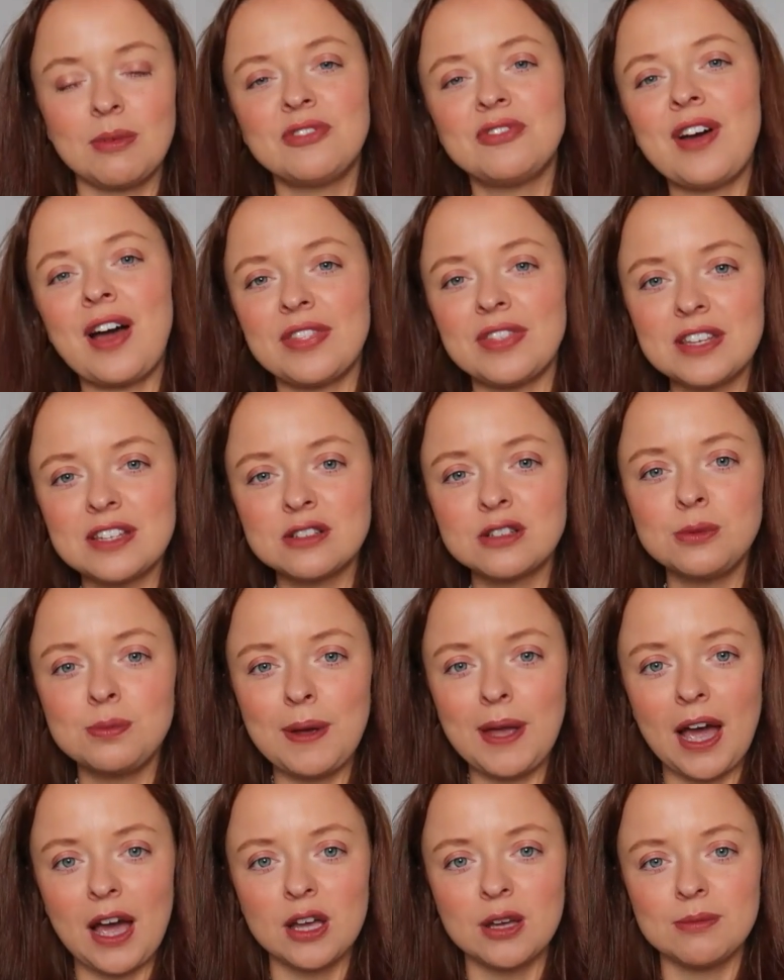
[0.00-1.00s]
In fact, this could
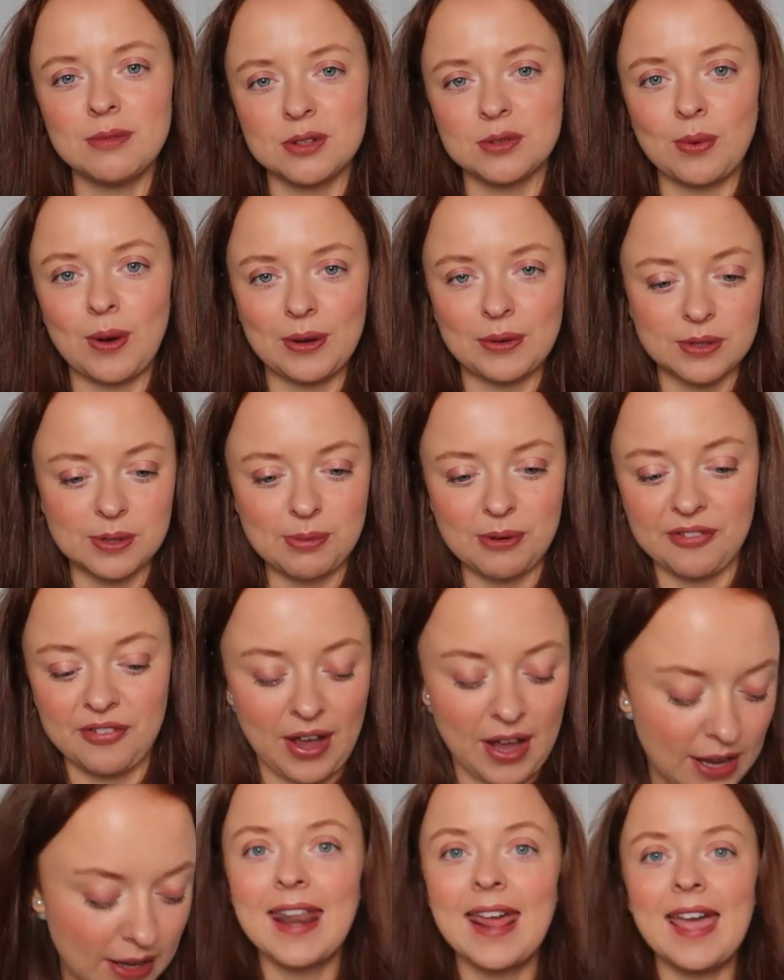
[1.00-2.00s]
be home as well, to be
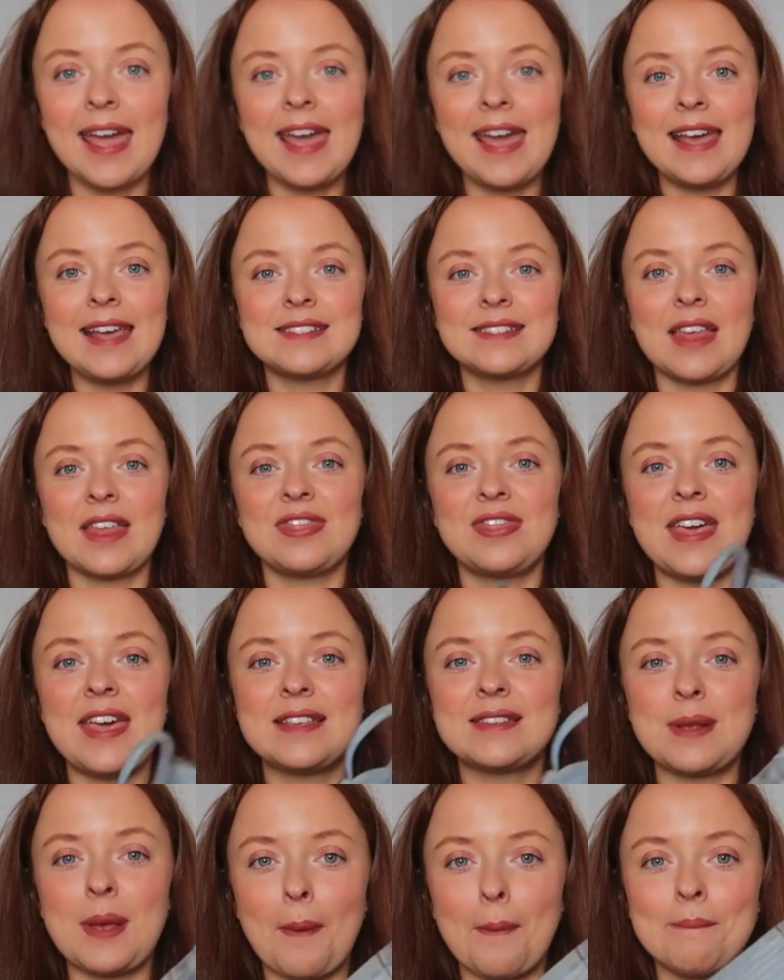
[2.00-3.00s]
fair, and it is
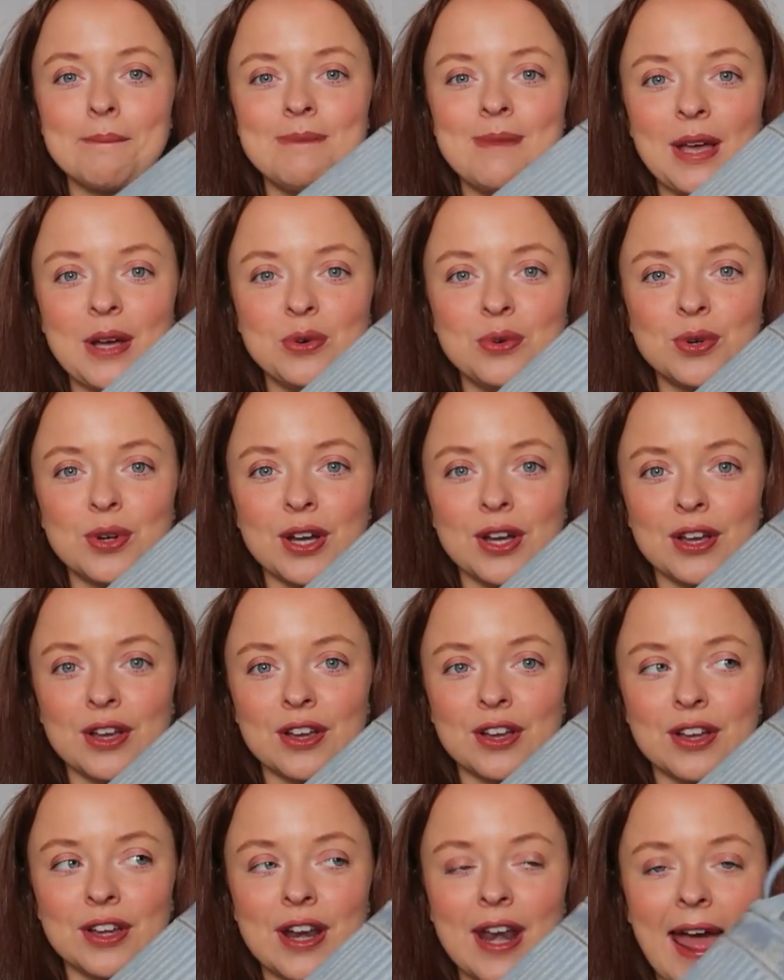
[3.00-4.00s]
this milk
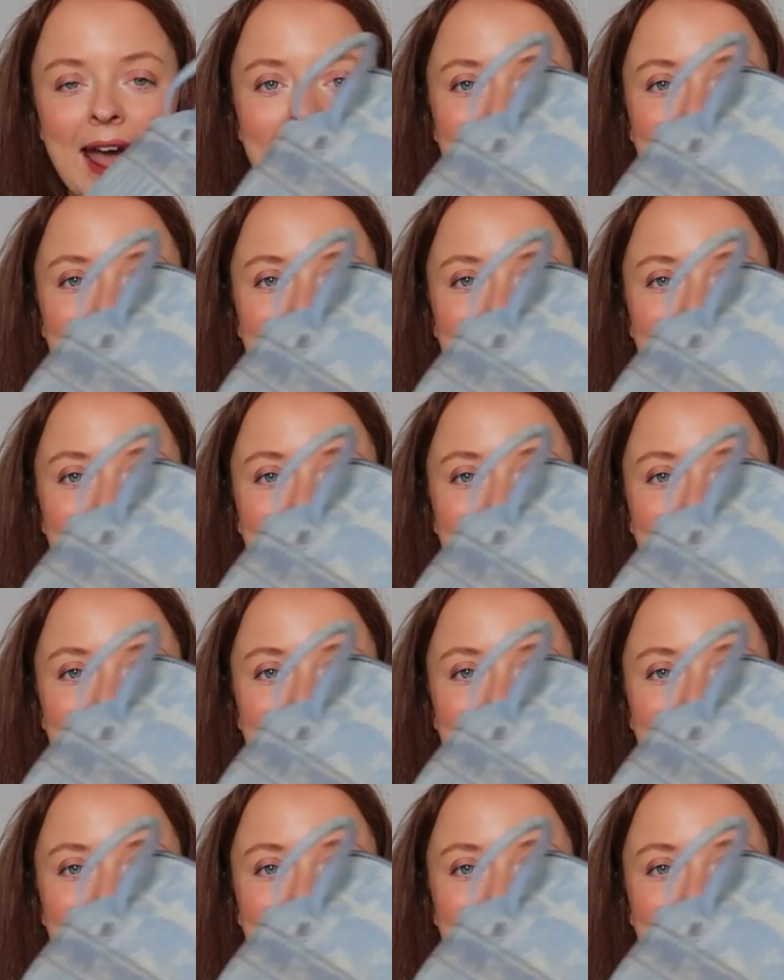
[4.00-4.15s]
urn.